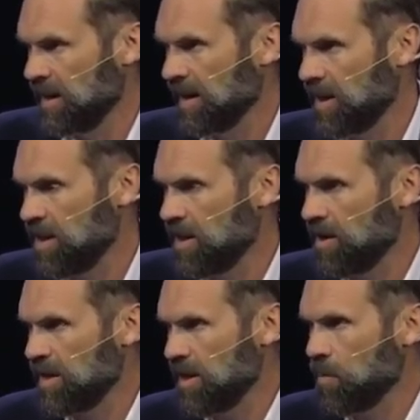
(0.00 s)
Like they,
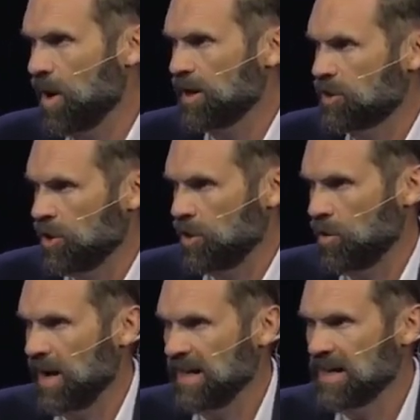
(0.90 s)
they, they want
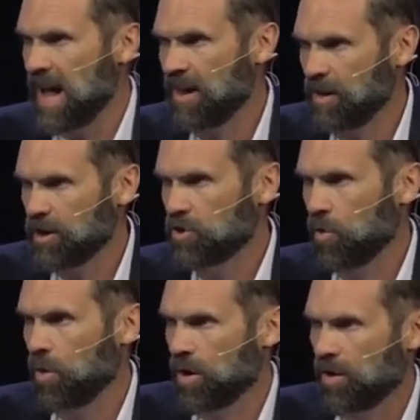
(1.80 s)
to acknowledge
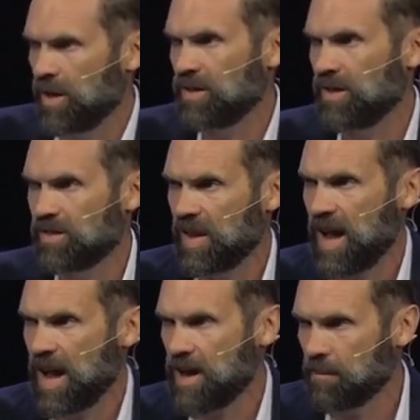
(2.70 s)
order and
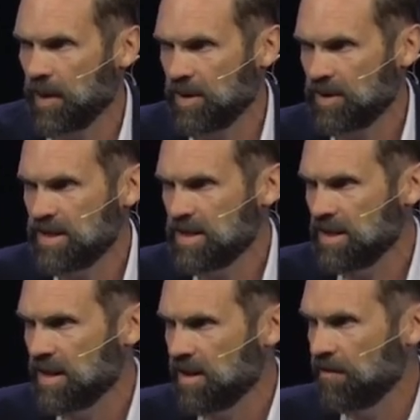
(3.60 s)
design, but
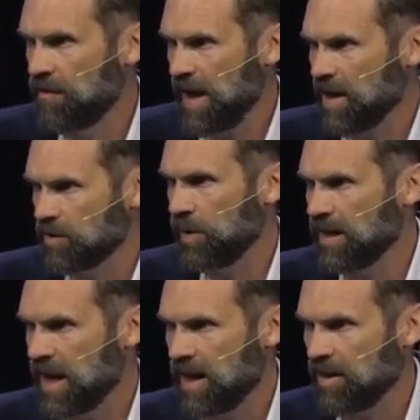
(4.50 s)
fail to
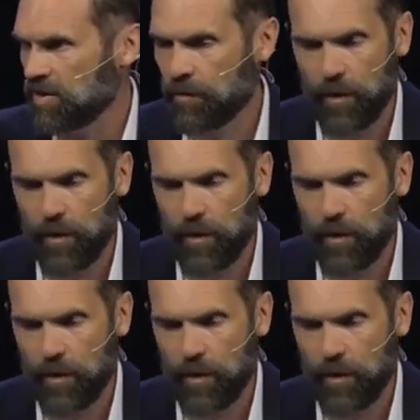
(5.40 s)
acknowledge